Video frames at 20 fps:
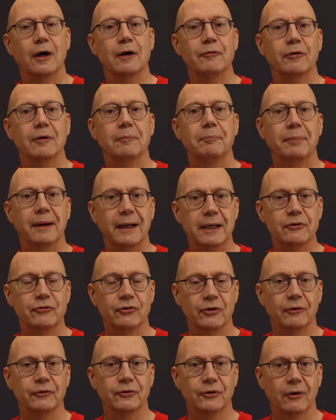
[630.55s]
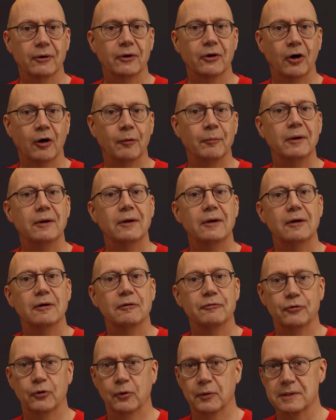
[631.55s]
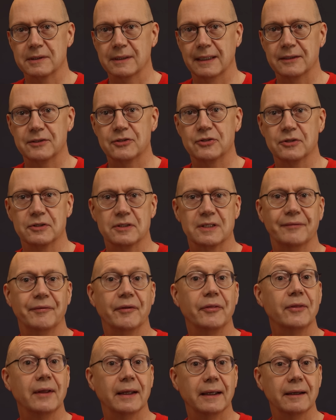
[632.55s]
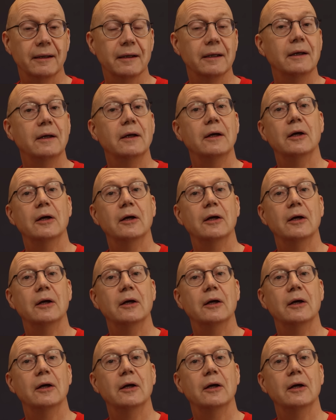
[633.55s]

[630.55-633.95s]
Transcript: over at patreon.com forward slash just have a think,